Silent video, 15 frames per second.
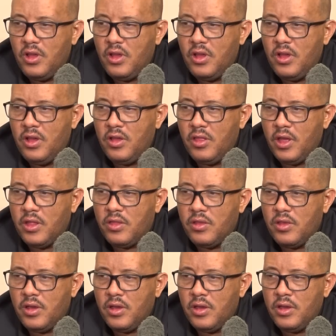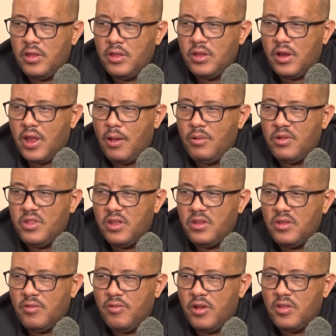that the
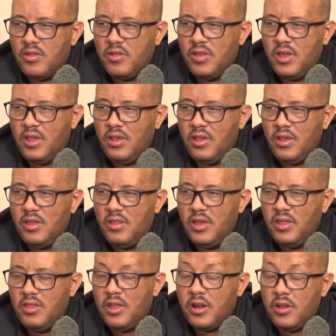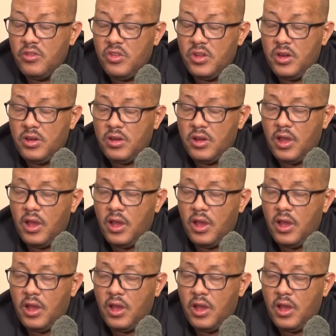rehabilitation efforts in the region